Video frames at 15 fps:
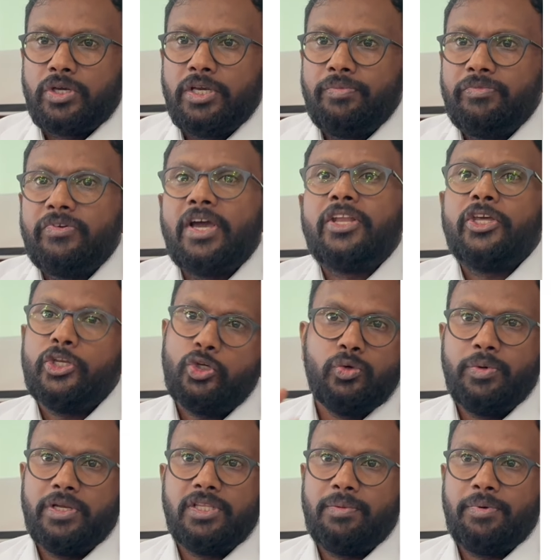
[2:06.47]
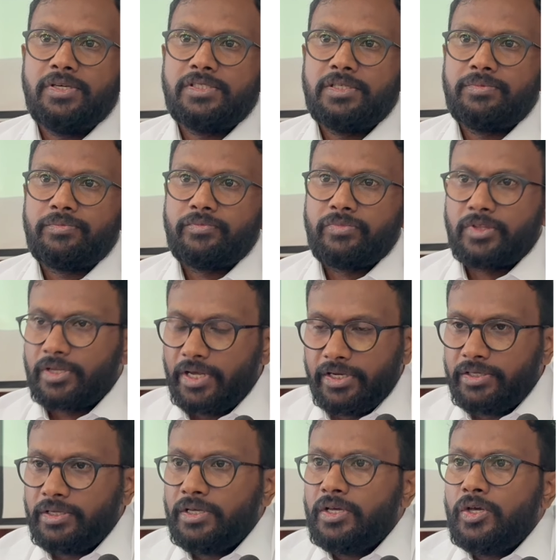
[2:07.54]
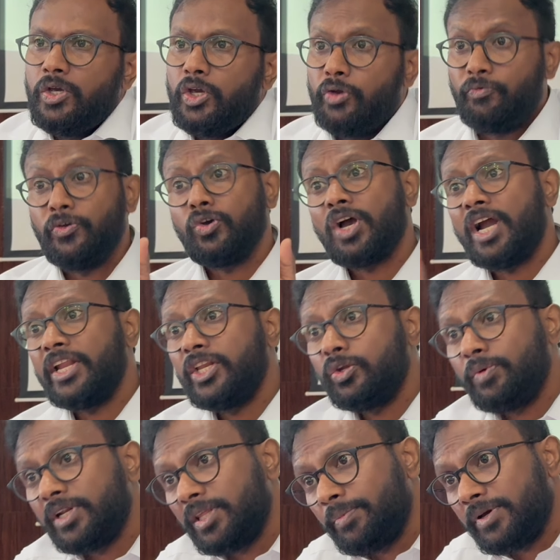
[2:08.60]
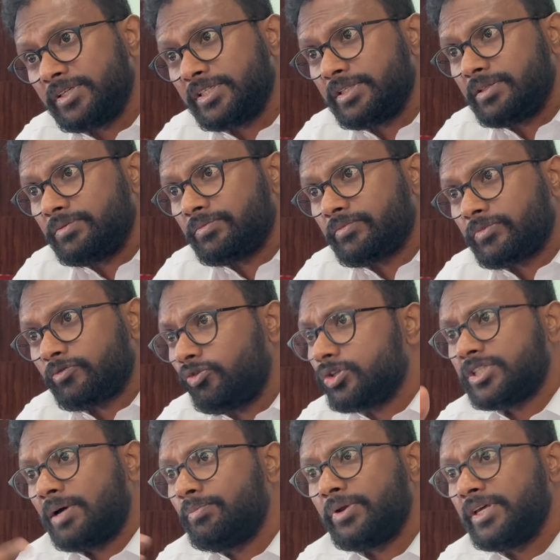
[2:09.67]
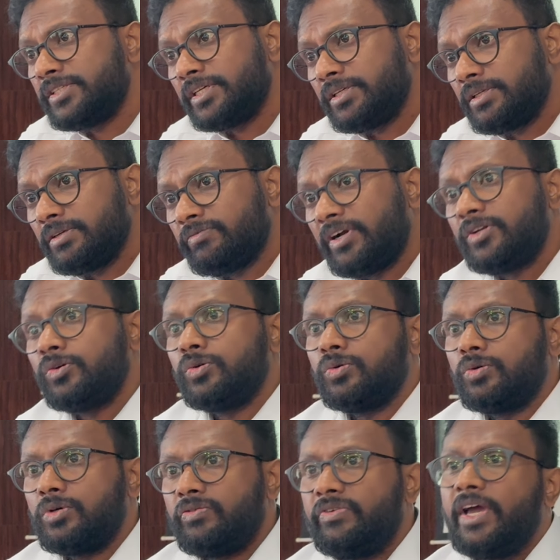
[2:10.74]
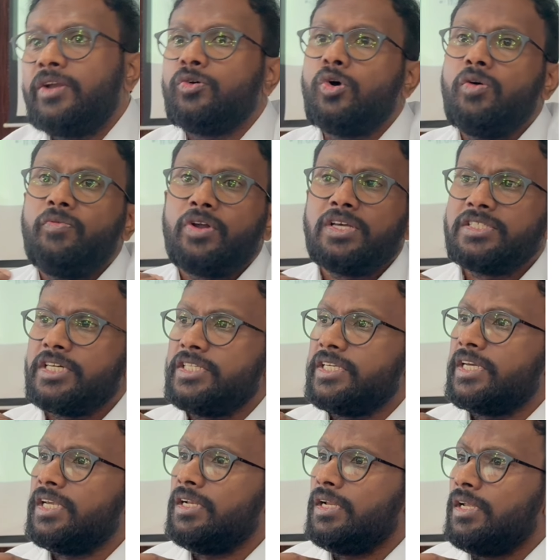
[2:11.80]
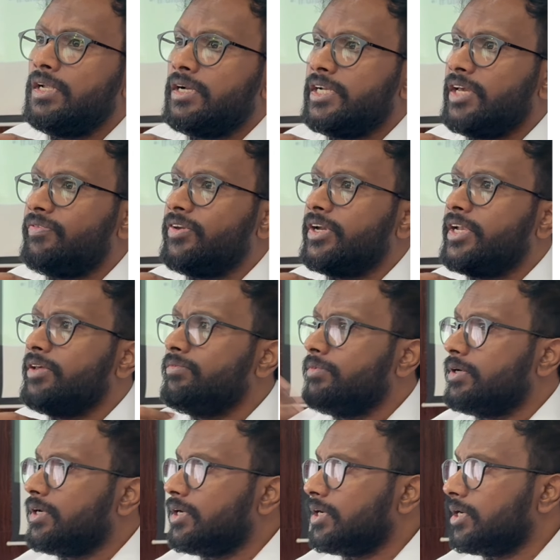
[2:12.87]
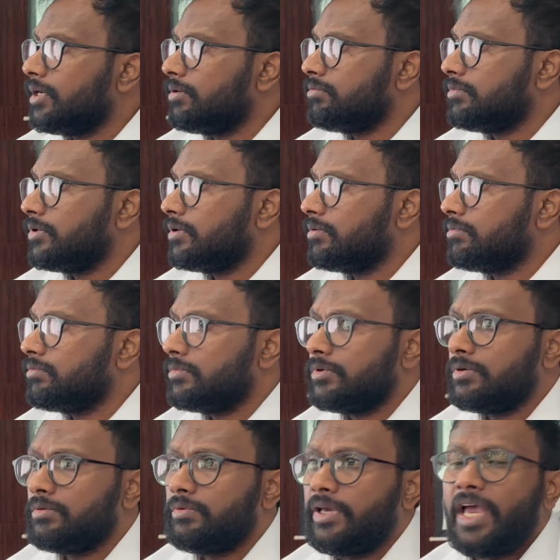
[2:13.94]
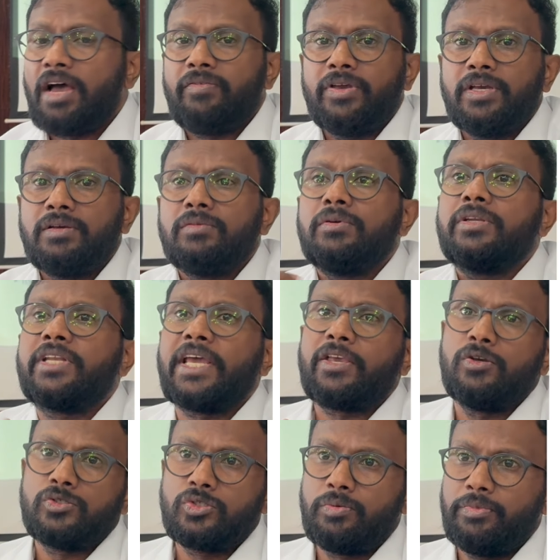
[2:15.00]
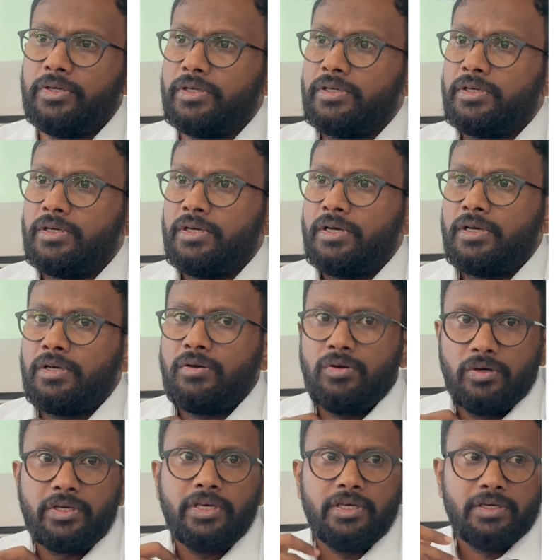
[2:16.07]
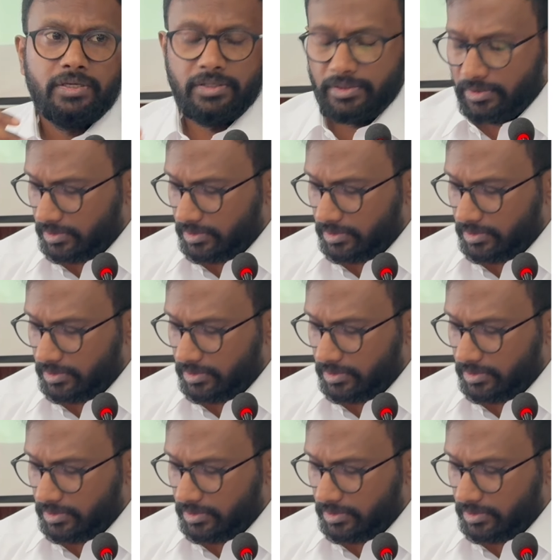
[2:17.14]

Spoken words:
Okay, we have to intubate the patient. Right? If you can't intubate the patient for some reason, what to do? We have to go for a surgical definitive ARA, tracheostomy. Okay.